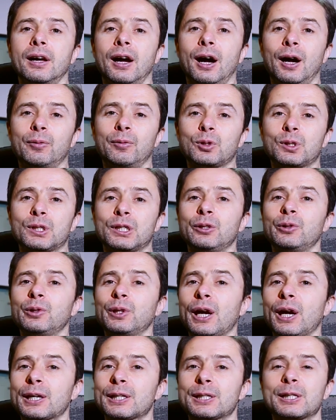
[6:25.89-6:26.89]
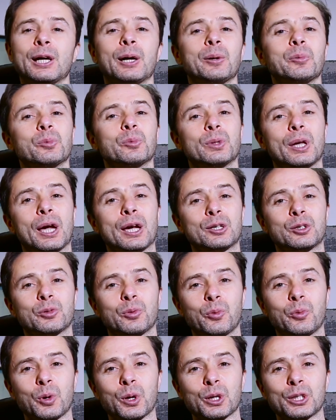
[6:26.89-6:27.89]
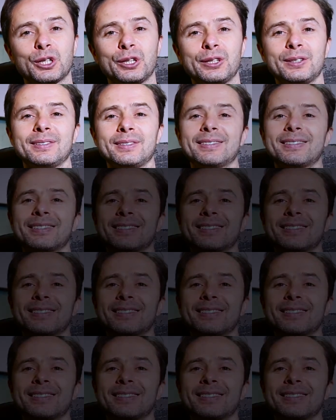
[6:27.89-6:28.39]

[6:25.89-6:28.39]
I will see you next time. Thanks for watching.